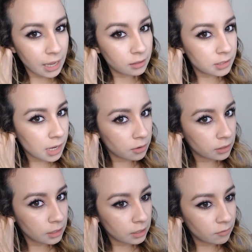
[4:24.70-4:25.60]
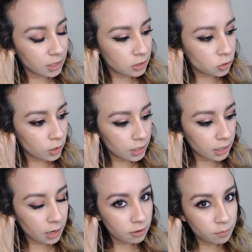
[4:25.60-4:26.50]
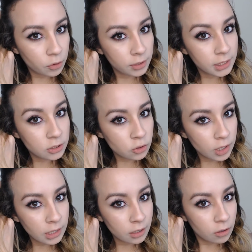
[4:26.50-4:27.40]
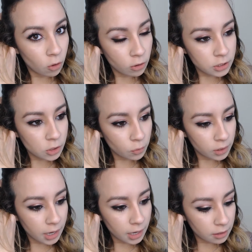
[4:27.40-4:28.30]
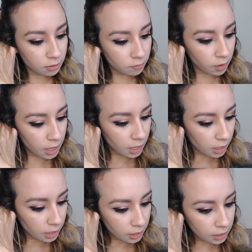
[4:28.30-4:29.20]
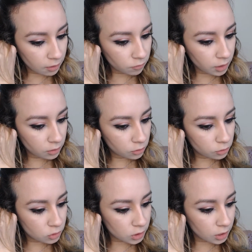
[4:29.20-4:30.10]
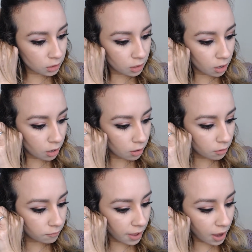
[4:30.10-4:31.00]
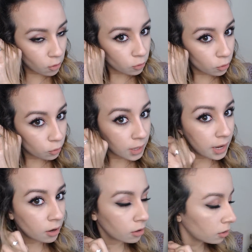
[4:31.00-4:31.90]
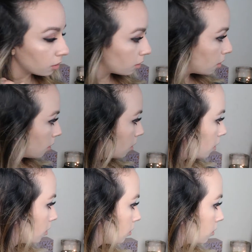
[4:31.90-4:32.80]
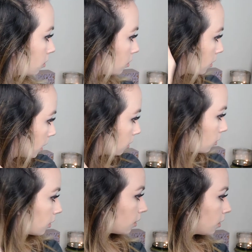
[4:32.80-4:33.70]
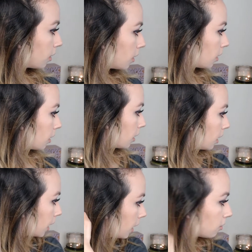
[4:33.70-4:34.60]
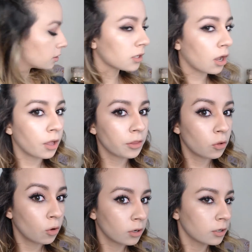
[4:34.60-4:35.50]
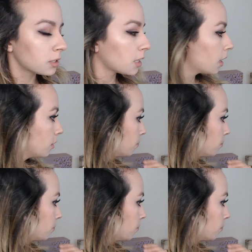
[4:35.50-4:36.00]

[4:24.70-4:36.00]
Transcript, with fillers: ends out and leaving it straight and kind of pulling it straight, it also will kind of give the illusion of outgrown hair, like your hair is on the longer side.